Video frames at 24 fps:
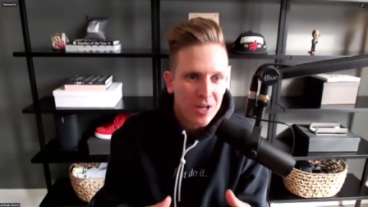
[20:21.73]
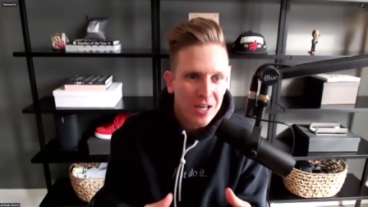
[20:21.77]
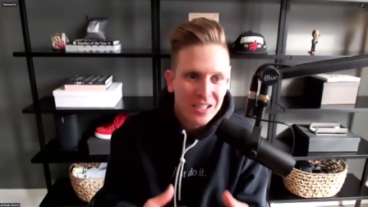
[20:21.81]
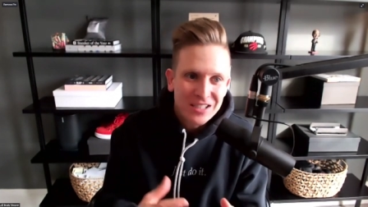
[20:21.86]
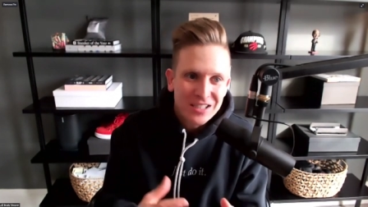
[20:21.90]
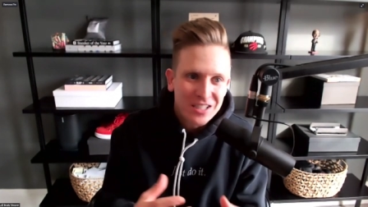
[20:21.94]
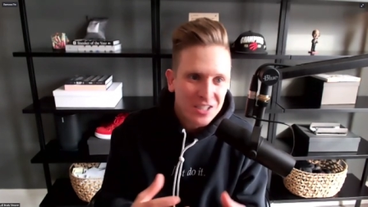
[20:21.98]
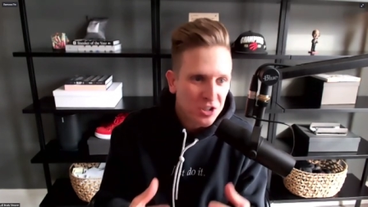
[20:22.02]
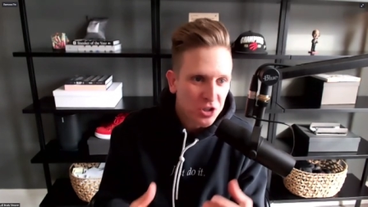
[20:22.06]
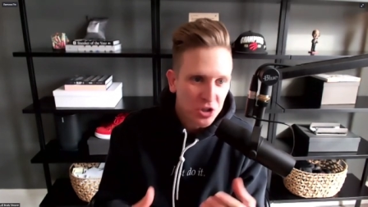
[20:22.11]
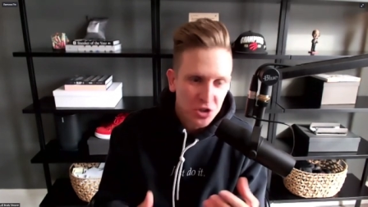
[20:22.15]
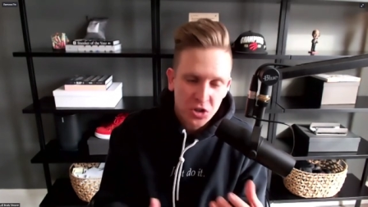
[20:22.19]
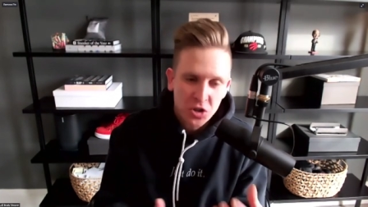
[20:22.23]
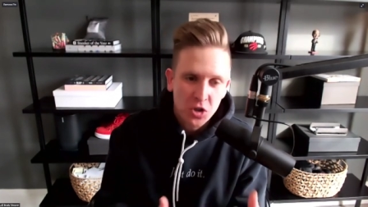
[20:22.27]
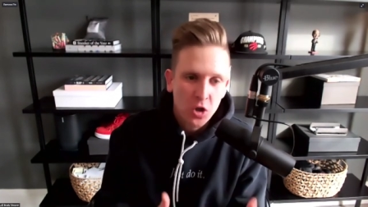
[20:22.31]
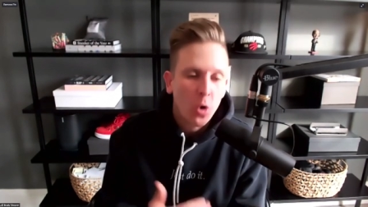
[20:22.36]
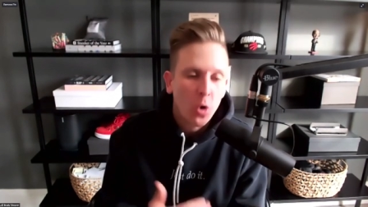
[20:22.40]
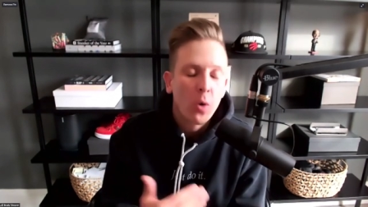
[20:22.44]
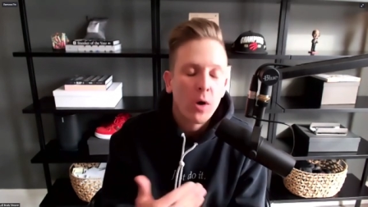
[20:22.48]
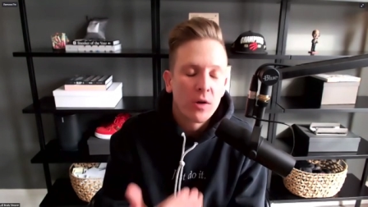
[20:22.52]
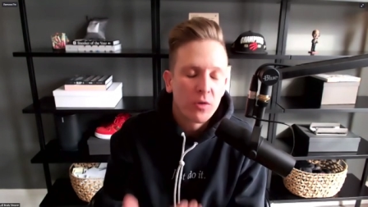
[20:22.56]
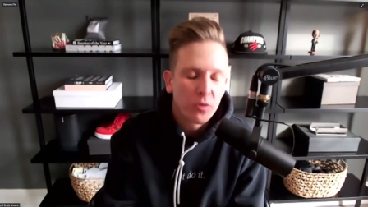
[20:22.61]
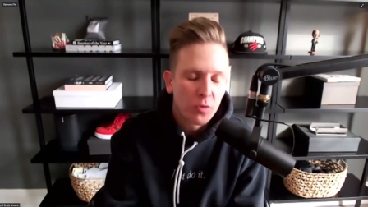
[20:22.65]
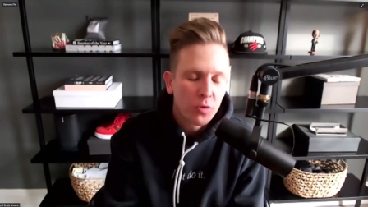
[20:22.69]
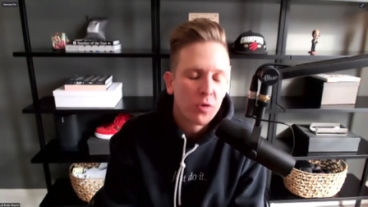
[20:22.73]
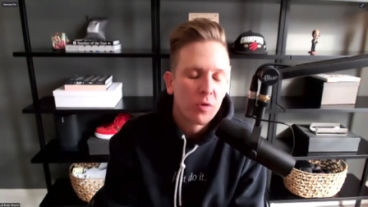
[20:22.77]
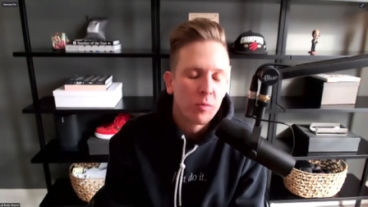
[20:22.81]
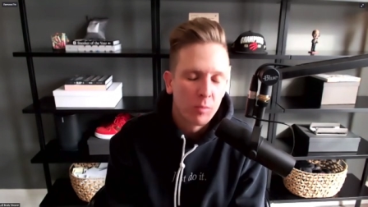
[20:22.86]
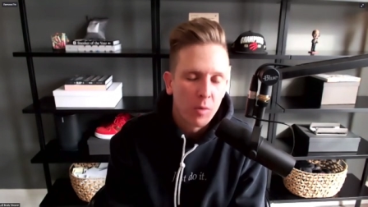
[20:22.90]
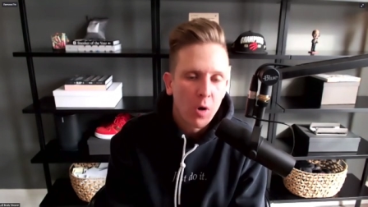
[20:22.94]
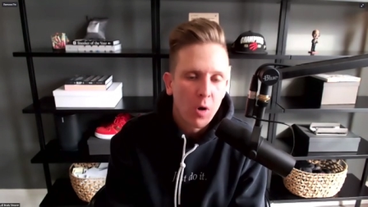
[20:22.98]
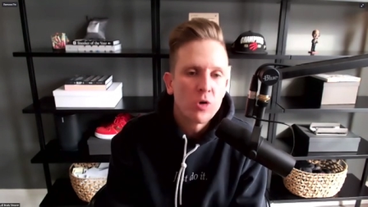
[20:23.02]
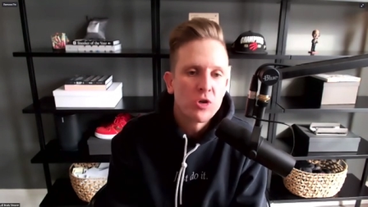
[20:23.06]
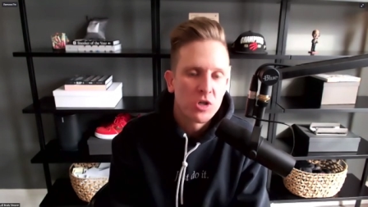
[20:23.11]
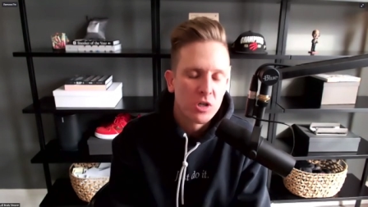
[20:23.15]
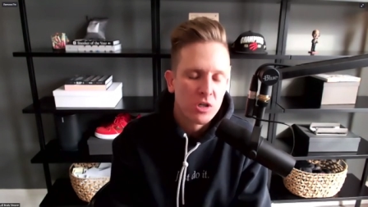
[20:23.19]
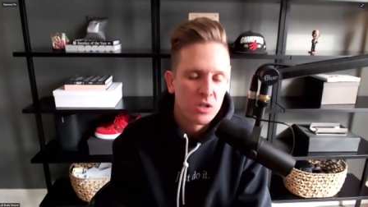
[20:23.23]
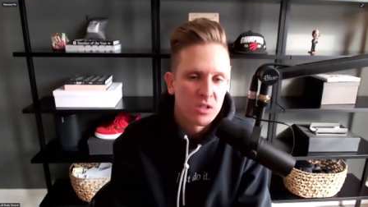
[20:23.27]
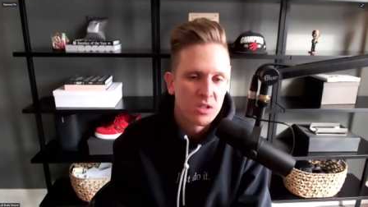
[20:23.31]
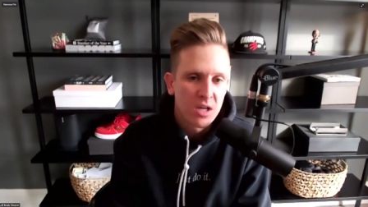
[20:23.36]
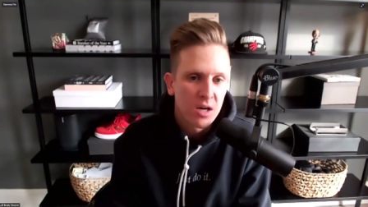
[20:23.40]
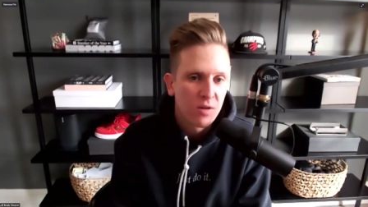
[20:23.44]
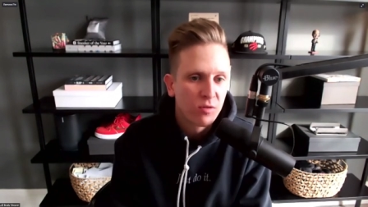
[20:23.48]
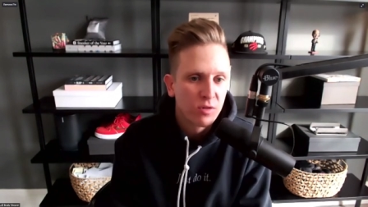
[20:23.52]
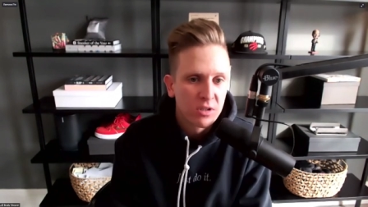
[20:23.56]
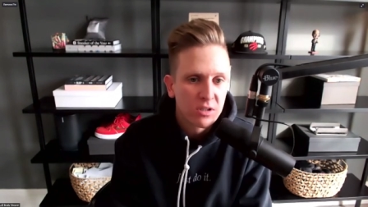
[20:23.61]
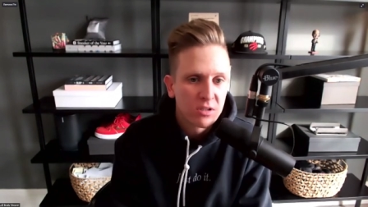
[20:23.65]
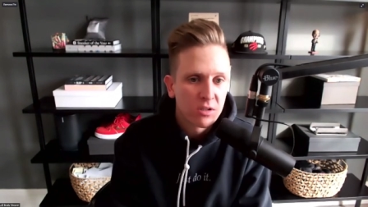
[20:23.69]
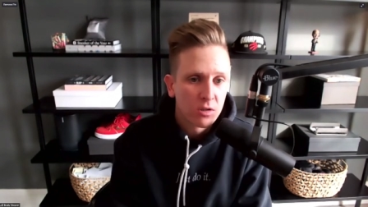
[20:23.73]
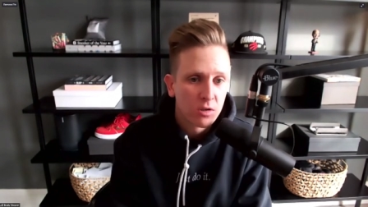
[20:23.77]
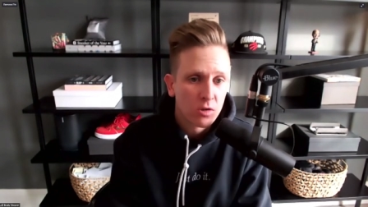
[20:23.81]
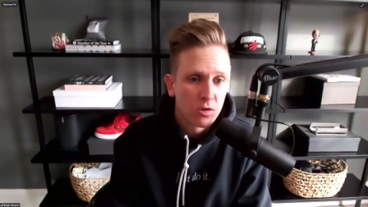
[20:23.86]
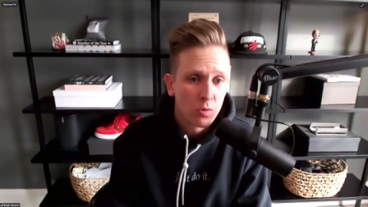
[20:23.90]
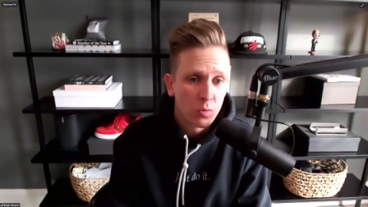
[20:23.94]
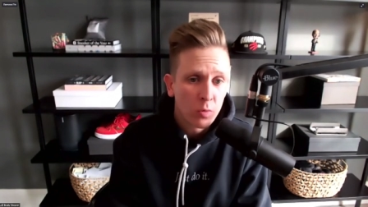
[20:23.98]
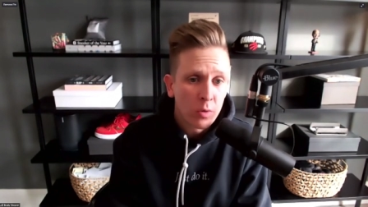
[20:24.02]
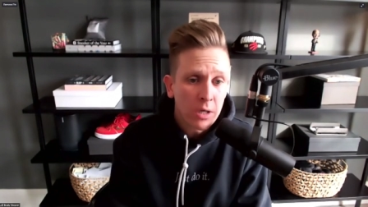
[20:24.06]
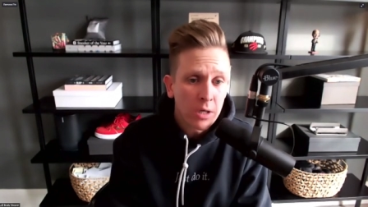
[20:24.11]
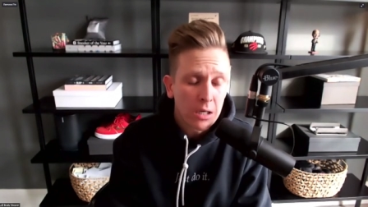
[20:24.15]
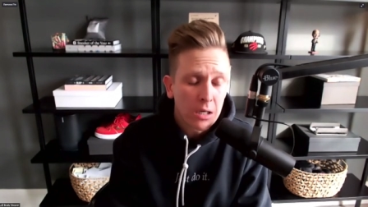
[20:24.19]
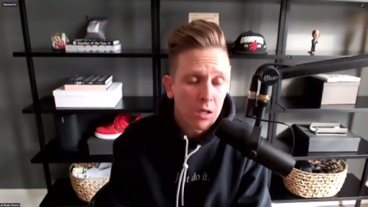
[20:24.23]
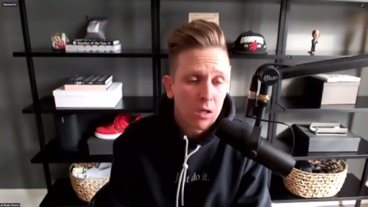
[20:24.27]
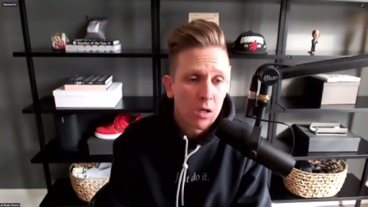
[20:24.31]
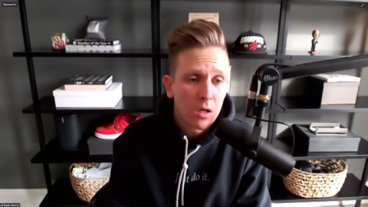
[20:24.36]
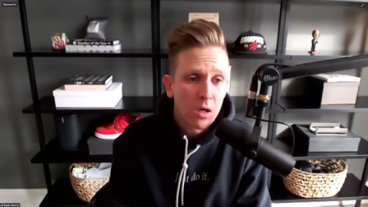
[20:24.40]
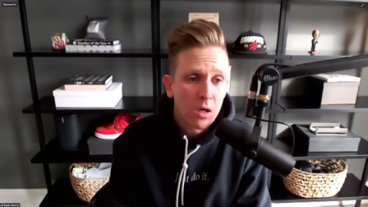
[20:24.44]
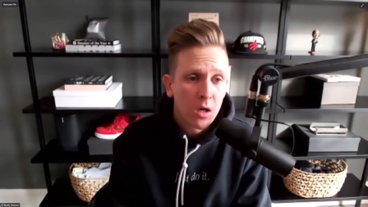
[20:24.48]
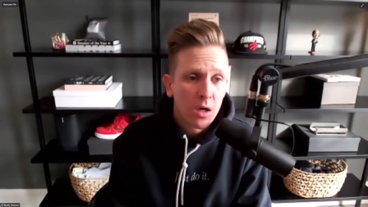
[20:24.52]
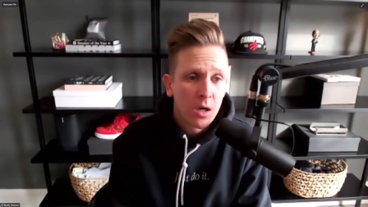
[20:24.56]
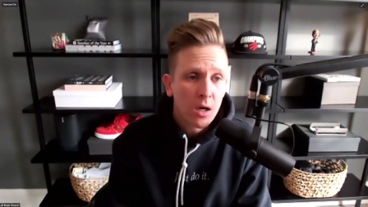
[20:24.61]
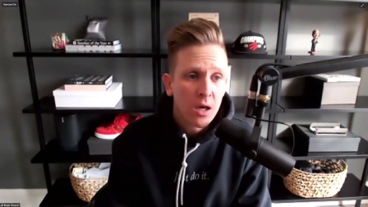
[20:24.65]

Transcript: isn't just going through the motions every single week